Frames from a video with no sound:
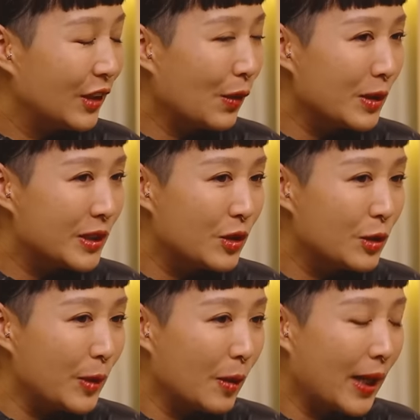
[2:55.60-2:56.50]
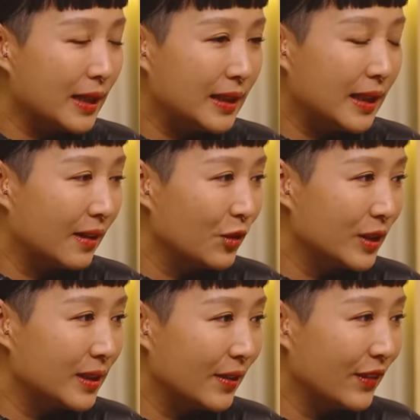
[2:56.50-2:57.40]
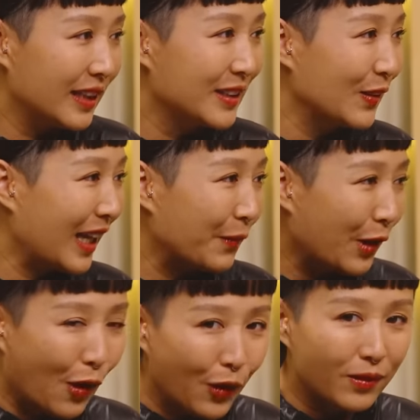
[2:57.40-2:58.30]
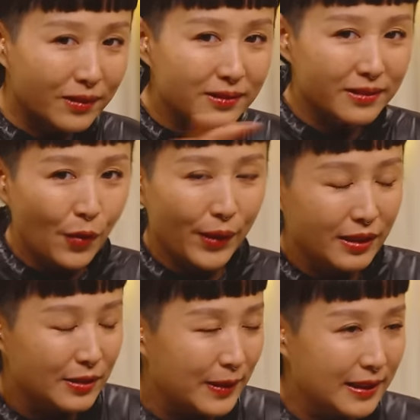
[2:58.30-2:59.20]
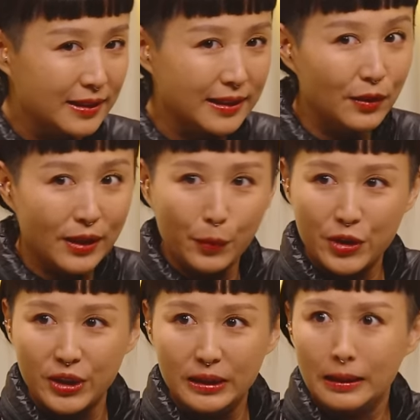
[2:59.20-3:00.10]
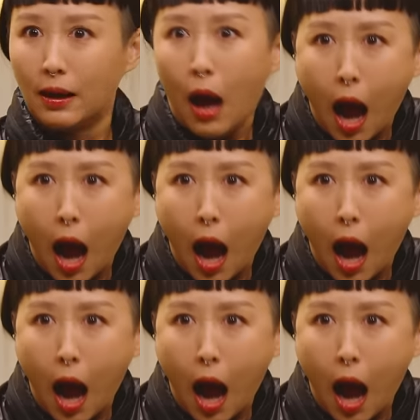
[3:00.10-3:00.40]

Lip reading: You know, I wanted you to be on magazine covers and everything. Like we're all going out to places and look at where she is now.